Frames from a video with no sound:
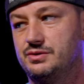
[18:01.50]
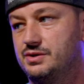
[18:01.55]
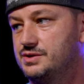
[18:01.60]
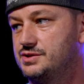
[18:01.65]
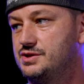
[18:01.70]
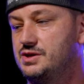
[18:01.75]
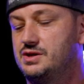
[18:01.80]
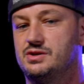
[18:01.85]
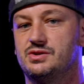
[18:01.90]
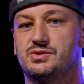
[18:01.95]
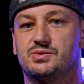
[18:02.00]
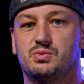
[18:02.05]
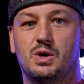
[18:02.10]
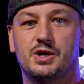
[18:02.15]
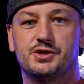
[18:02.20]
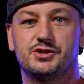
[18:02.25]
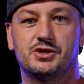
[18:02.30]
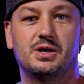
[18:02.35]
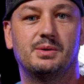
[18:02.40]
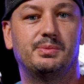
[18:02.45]
because you can just
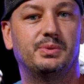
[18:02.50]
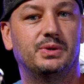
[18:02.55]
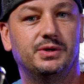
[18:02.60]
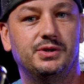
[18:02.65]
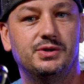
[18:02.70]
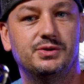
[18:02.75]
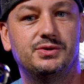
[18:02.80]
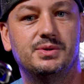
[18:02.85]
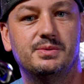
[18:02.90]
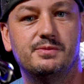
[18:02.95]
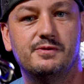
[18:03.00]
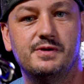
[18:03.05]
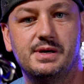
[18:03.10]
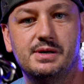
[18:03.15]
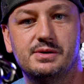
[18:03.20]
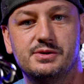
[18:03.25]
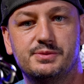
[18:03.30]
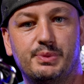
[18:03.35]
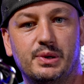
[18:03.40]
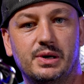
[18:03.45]
watch a couple of YouTube
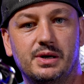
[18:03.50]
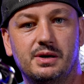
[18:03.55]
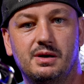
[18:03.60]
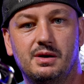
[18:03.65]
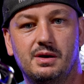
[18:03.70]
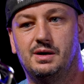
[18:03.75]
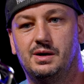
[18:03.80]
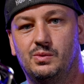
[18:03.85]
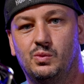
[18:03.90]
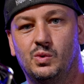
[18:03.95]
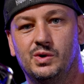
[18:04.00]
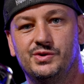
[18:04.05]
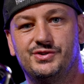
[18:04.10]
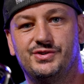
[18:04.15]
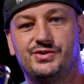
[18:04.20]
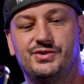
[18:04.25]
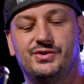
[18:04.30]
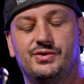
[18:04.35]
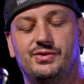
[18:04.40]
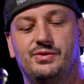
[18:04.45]
videos. But
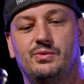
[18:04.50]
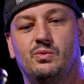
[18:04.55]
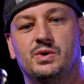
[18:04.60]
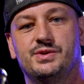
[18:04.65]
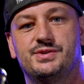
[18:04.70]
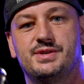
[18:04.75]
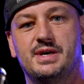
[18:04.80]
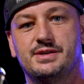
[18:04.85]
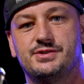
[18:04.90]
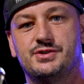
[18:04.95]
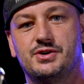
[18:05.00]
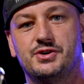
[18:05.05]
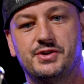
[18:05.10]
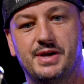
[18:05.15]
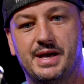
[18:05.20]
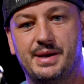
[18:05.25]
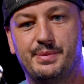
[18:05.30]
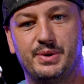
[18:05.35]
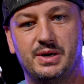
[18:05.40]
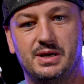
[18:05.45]
once that starts
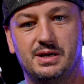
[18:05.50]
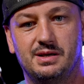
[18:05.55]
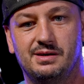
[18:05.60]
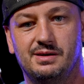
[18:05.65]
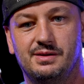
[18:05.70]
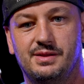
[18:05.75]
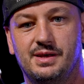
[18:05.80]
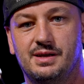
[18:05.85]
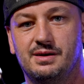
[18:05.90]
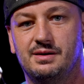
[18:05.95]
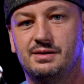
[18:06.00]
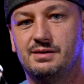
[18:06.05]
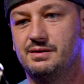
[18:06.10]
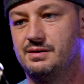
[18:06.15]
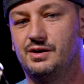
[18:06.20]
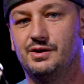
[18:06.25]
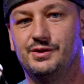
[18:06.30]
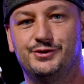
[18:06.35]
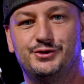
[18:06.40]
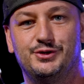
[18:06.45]
happening, then
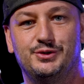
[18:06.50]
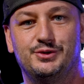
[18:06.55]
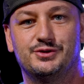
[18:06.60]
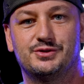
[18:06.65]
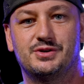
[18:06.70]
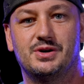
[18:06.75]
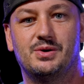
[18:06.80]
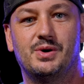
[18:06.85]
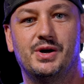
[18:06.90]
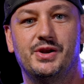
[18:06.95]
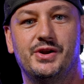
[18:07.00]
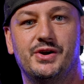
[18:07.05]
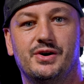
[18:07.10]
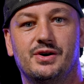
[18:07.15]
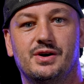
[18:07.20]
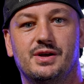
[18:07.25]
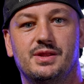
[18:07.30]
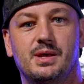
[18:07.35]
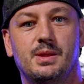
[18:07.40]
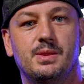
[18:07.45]
all the tuners go
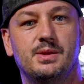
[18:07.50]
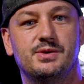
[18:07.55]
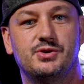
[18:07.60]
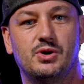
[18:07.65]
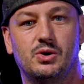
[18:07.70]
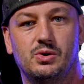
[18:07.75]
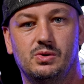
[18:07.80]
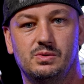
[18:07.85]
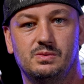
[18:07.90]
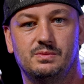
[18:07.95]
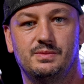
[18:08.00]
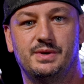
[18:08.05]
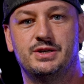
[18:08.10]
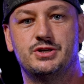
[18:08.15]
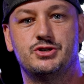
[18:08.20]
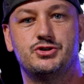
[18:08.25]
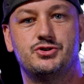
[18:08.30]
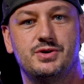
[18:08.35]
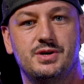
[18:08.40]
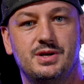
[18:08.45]
under, and then this whole
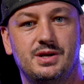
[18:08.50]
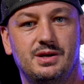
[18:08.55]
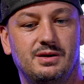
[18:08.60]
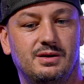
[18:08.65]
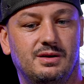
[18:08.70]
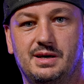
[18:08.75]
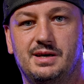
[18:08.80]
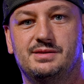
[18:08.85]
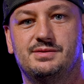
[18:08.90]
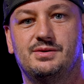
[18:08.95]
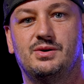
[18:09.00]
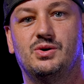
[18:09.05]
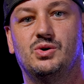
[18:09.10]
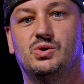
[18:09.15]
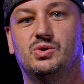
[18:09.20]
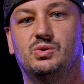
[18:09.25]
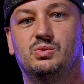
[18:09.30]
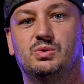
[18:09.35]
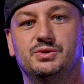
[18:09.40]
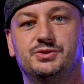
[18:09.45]
industry as a
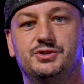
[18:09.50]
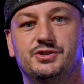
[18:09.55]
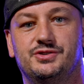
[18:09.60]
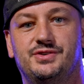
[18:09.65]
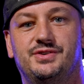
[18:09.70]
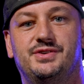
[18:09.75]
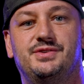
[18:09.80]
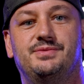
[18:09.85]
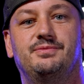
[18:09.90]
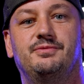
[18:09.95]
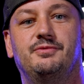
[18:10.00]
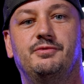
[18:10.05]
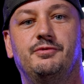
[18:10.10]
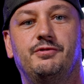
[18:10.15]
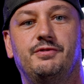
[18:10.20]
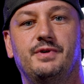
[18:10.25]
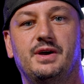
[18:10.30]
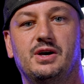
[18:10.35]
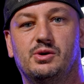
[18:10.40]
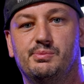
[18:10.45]
whole will just
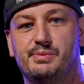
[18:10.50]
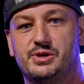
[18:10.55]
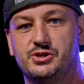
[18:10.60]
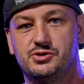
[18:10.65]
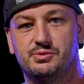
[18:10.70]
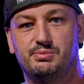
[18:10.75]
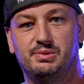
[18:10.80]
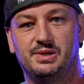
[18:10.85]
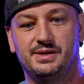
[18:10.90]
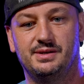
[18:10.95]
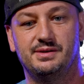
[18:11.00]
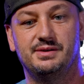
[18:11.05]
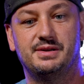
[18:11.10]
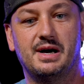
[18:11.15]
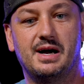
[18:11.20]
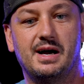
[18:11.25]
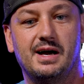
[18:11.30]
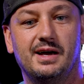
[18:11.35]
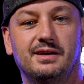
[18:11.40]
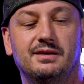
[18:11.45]
fail miserably and
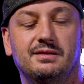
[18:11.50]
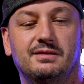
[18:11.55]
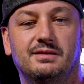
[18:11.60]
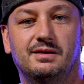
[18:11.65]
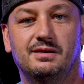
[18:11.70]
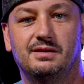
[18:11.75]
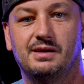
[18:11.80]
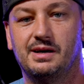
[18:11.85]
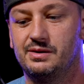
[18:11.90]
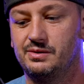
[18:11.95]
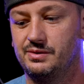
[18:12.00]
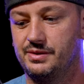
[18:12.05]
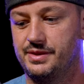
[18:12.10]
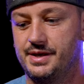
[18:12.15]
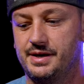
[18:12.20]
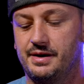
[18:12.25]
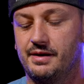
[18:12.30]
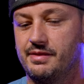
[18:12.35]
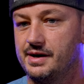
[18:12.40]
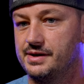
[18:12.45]
die. And I don't
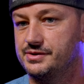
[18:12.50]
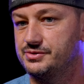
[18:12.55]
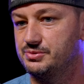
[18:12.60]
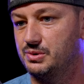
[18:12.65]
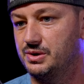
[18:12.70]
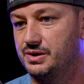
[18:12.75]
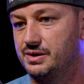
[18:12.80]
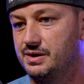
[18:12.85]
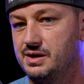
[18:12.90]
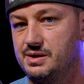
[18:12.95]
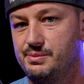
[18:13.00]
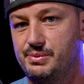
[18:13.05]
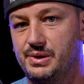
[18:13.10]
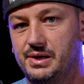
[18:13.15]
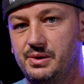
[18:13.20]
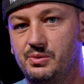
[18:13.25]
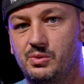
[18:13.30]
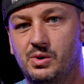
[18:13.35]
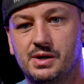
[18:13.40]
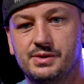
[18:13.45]
think that's what
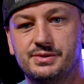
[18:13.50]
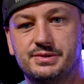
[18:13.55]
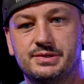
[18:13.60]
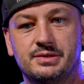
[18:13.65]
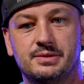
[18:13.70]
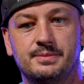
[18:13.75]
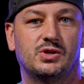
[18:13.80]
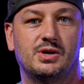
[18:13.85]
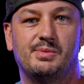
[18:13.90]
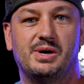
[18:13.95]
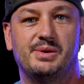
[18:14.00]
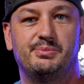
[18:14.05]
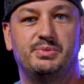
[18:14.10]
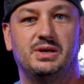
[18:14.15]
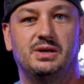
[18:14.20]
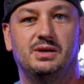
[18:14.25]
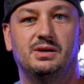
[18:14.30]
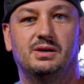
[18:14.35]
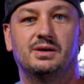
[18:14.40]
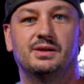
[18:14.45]
anybody wants. So it might
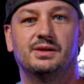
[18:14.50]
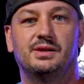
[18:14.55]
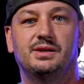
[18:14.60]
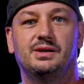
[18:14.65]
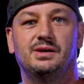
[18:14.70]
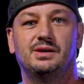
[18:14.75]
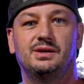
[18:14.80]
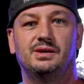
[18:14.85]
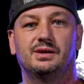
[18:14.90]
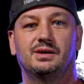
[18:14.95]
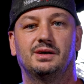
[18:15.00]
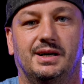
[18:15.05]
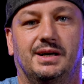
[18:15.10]
be on the